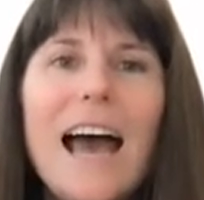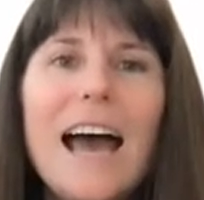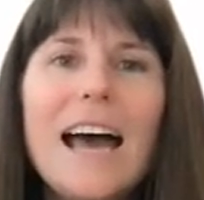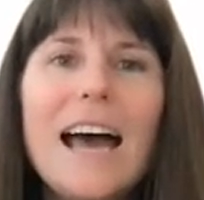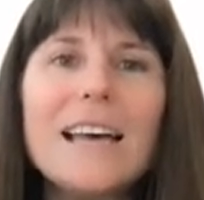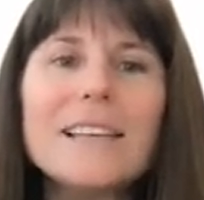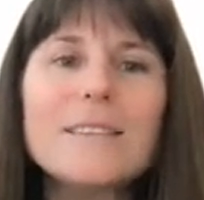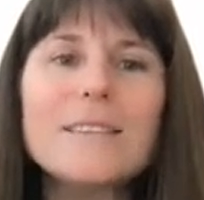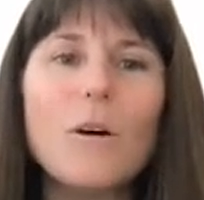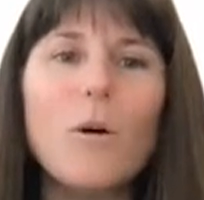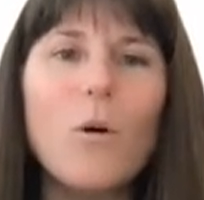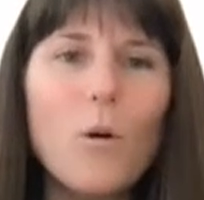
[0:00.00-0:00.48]

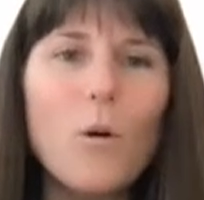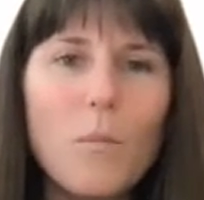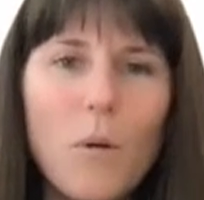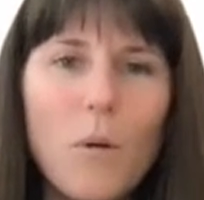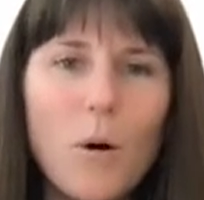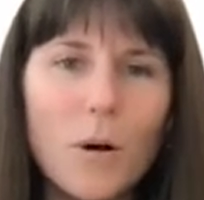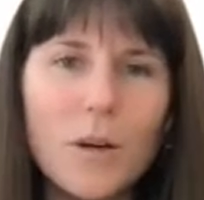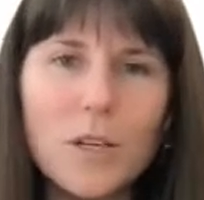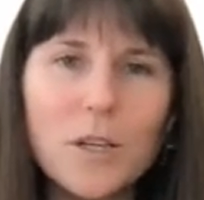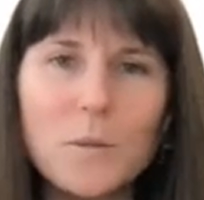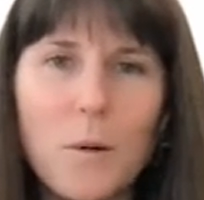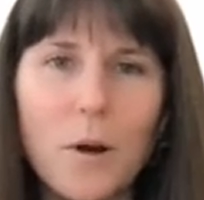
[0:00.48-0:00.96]
as all
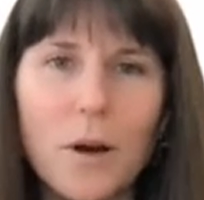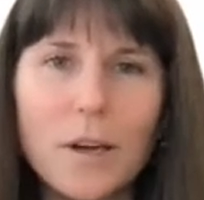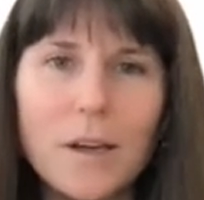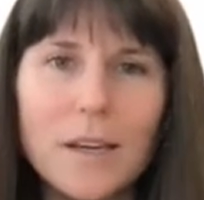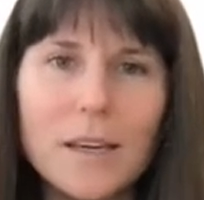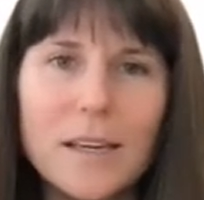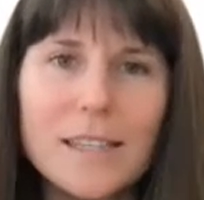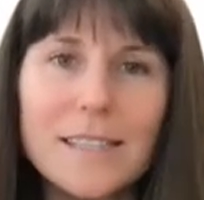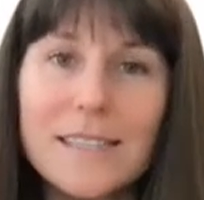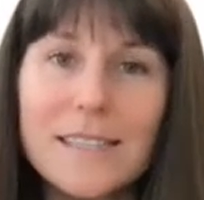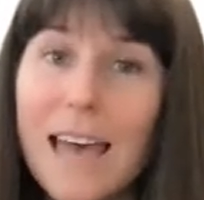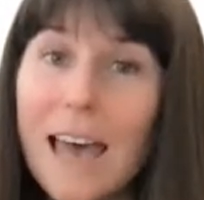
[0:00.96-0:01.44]
mortgage
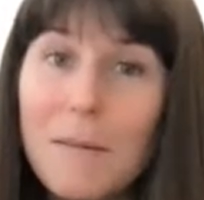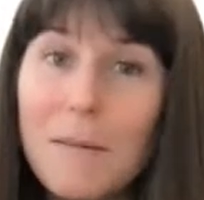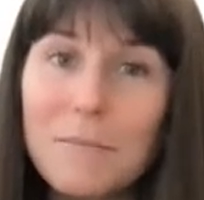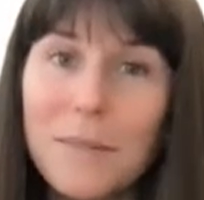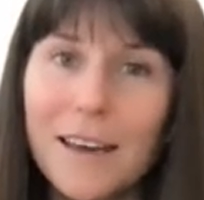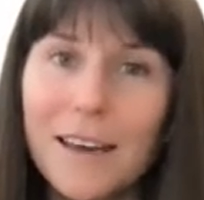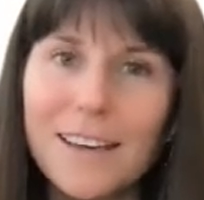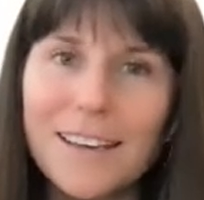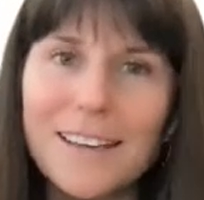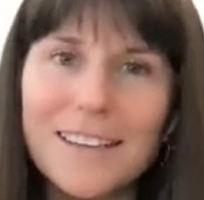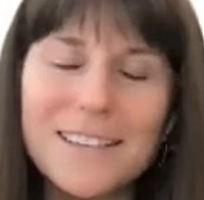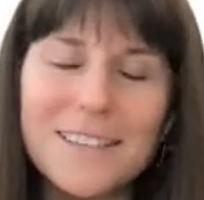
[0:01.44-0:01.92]
brokers and
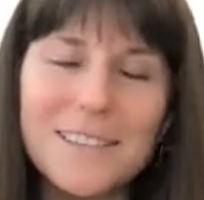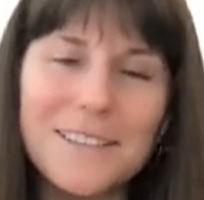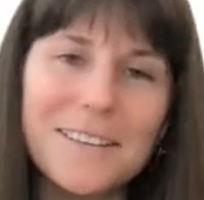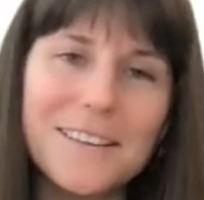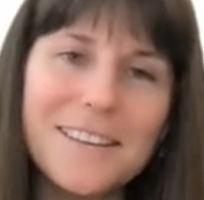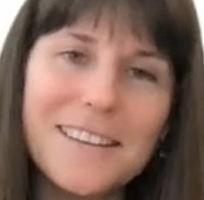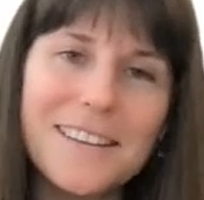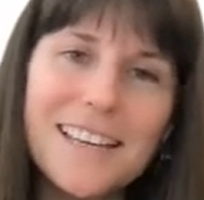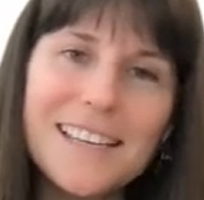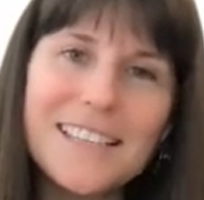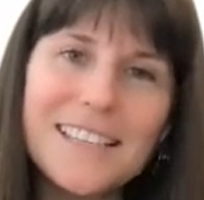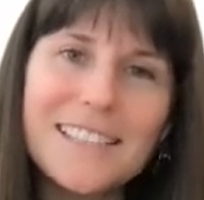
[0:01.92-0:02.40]
bankers
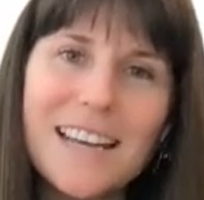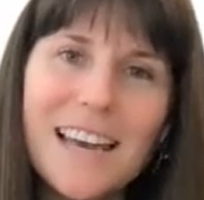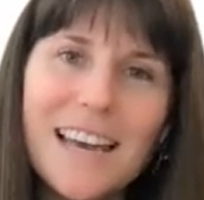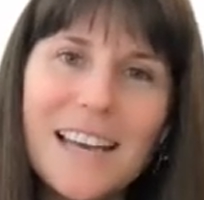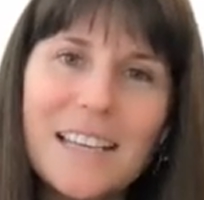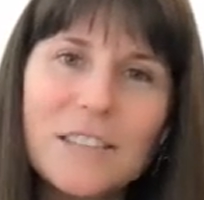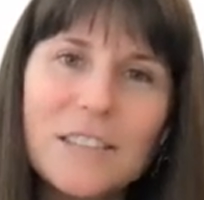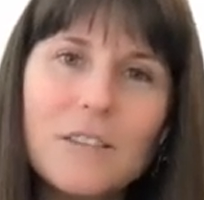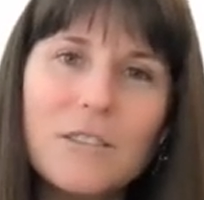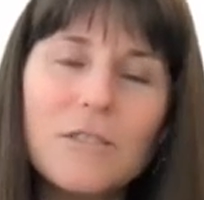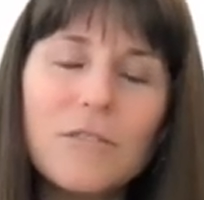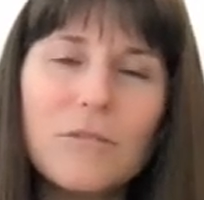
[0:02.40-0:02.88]
know these
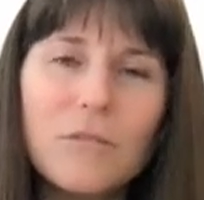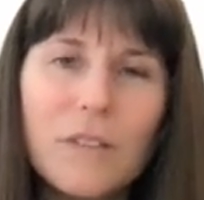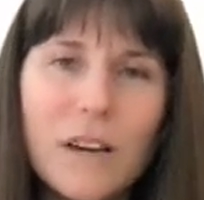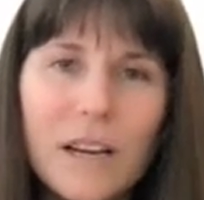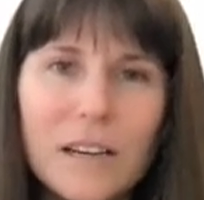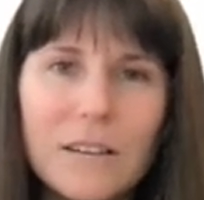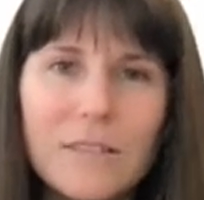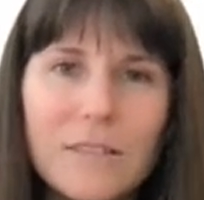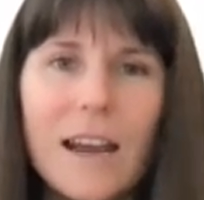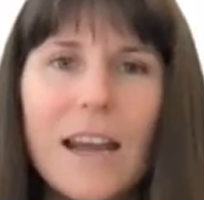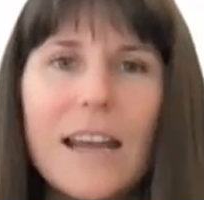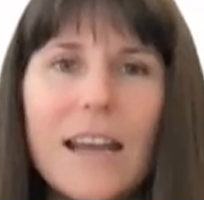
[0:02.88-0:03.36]
days,
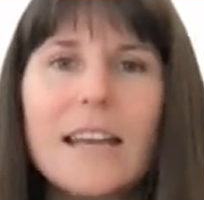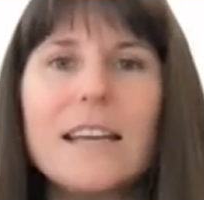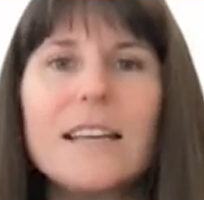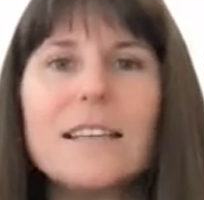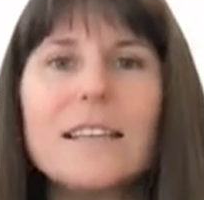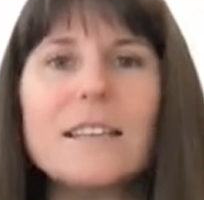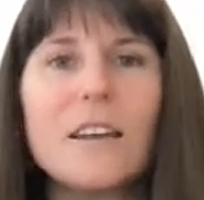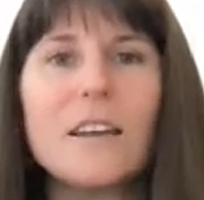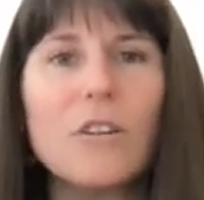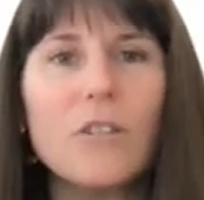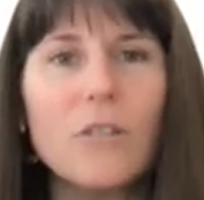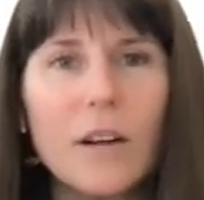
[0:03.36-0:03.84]
credit
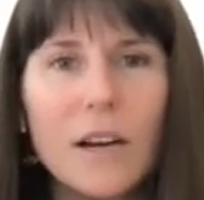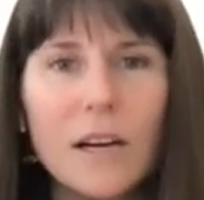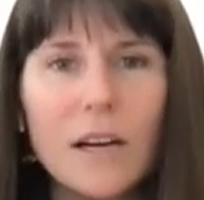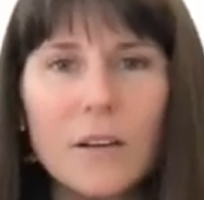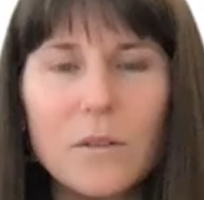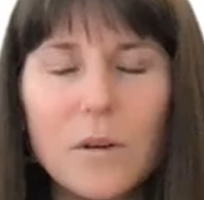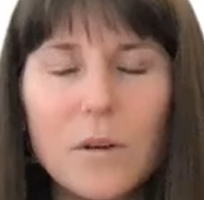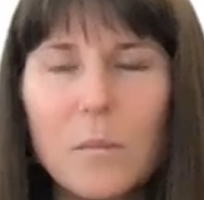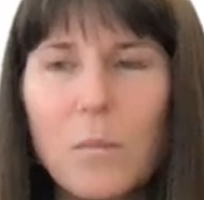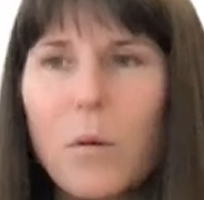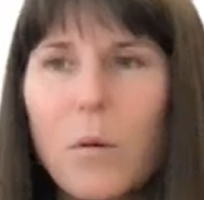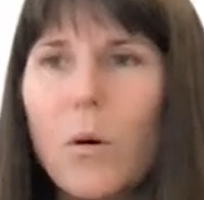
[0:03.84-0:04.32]
ratings and
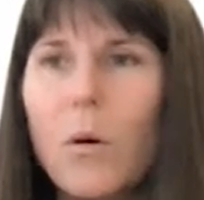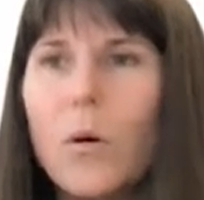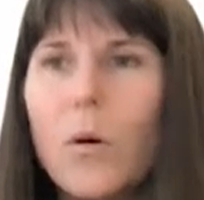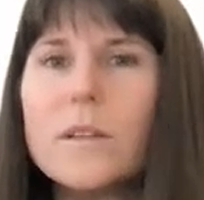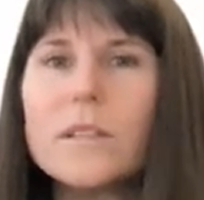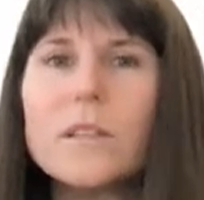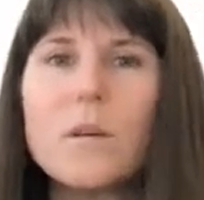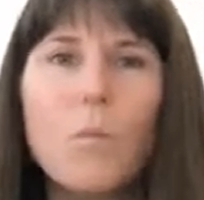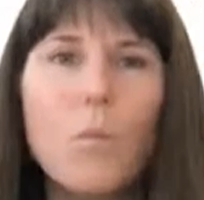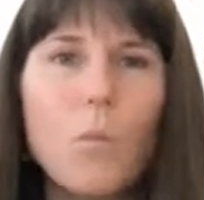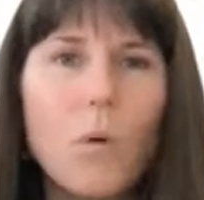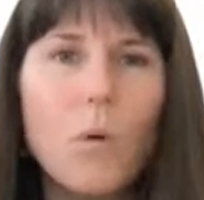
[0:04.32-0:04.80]
credit
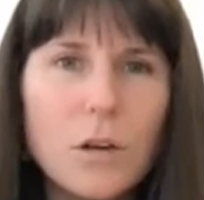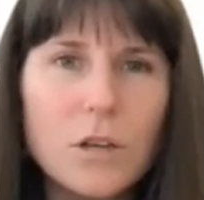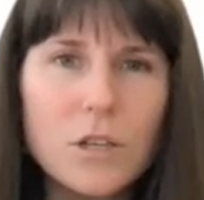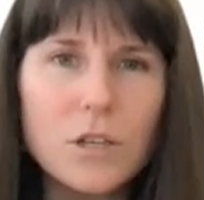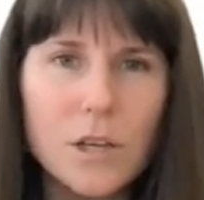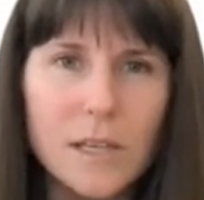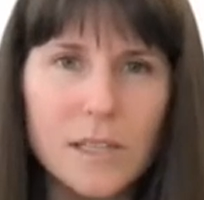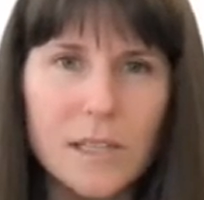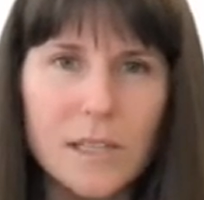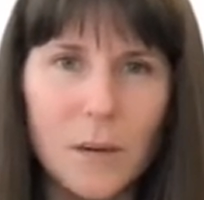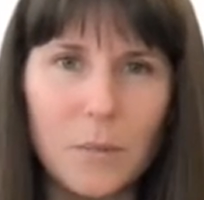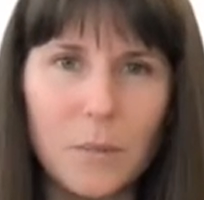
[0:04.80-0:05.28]
reports and what
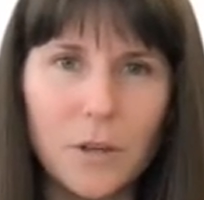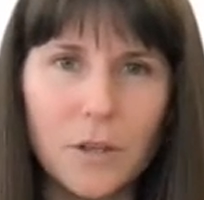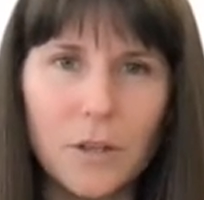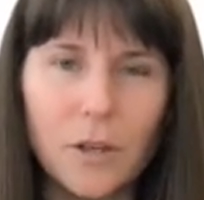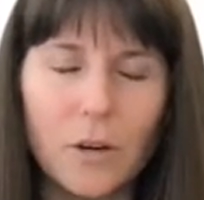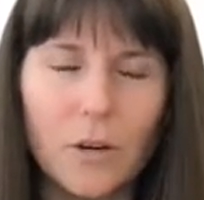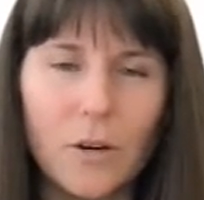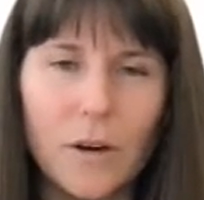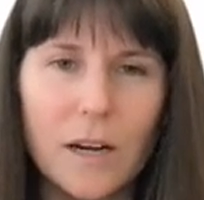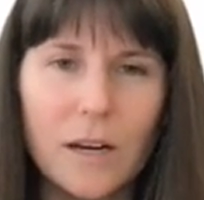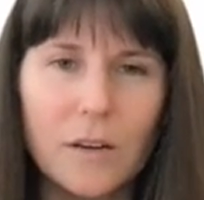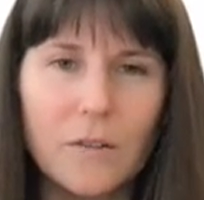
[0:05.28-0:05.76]
shows up on
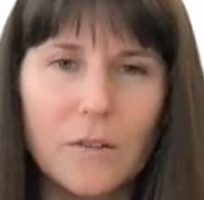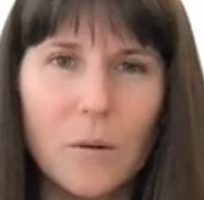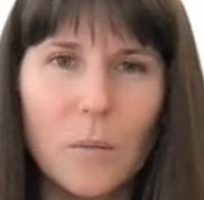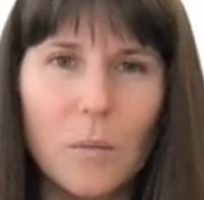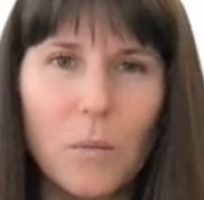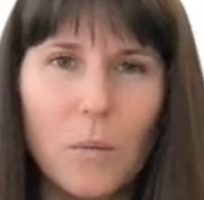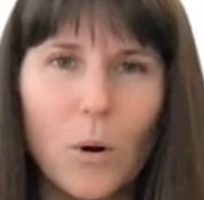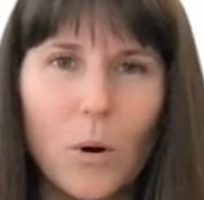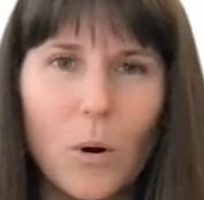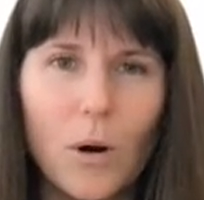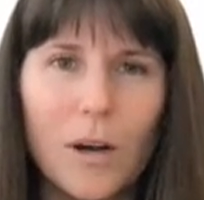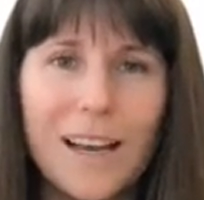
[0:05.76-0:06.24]
your credit
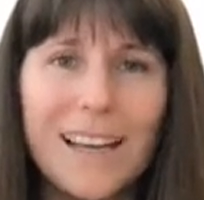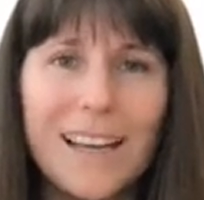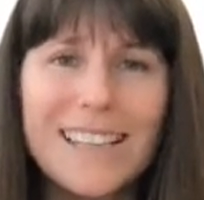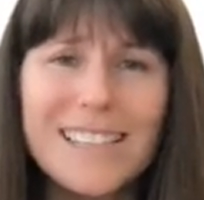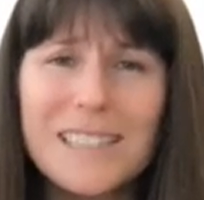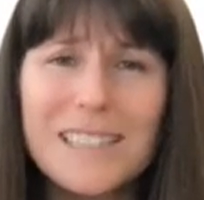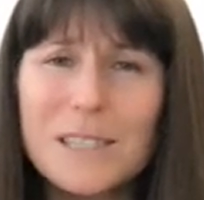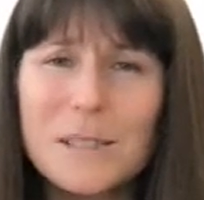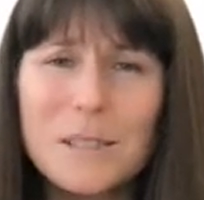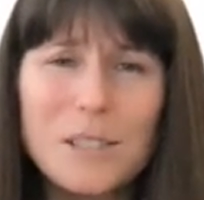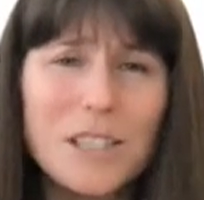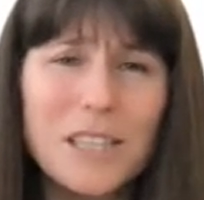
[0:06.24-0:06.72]
report
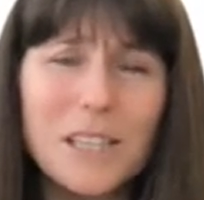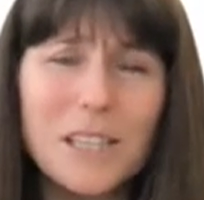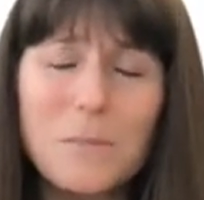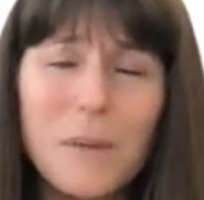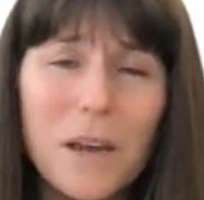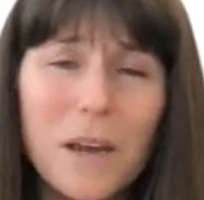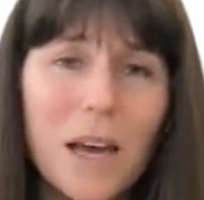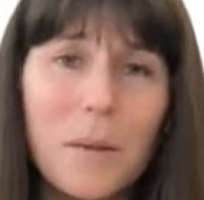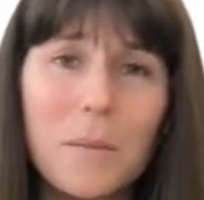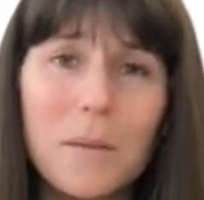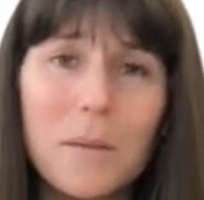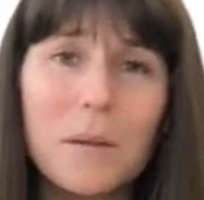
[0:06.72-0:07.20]
is just
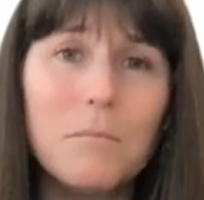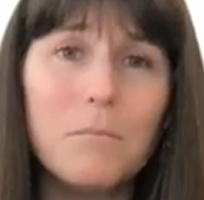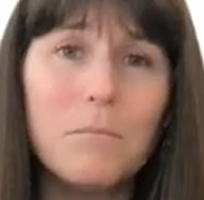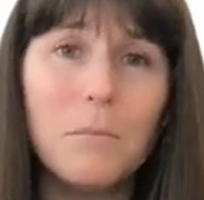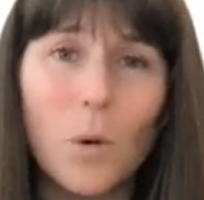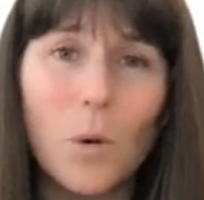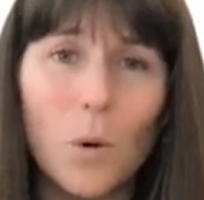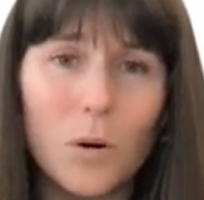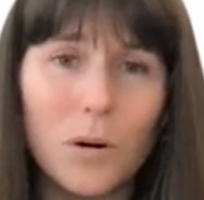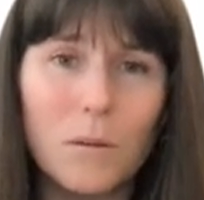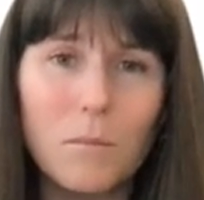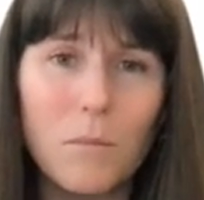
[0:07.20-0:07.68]
becoming
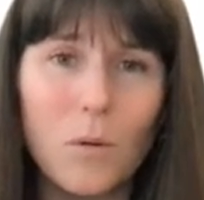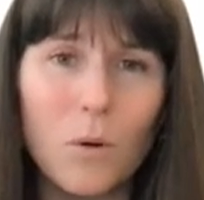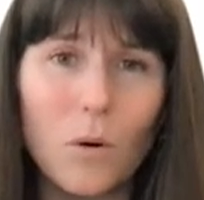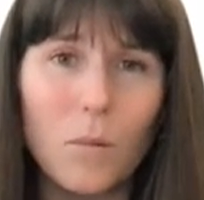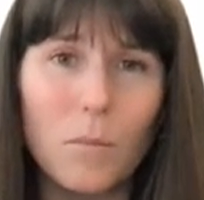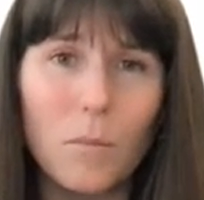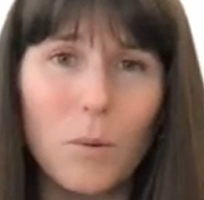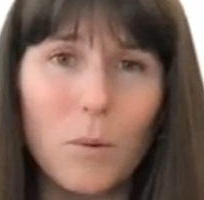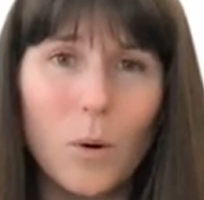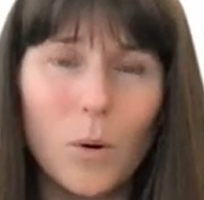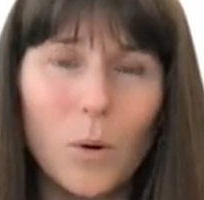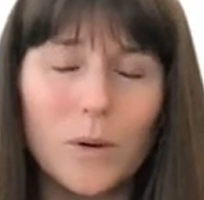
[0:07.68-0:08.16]
more and more
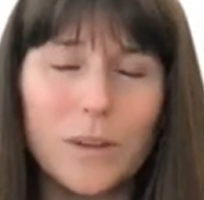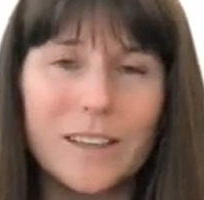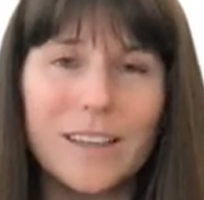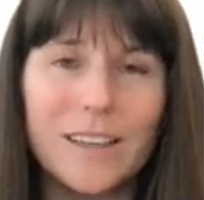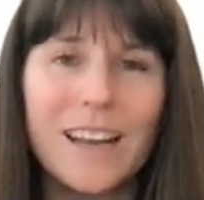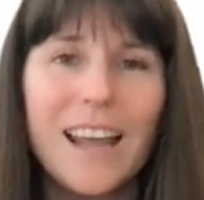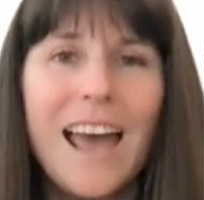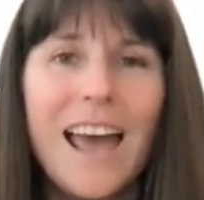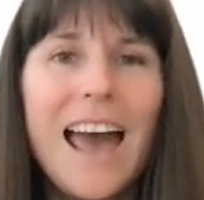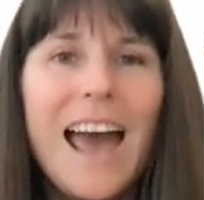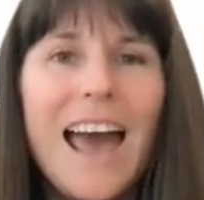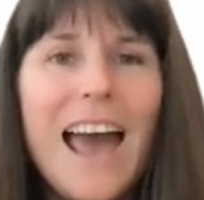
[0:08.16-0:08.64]
important.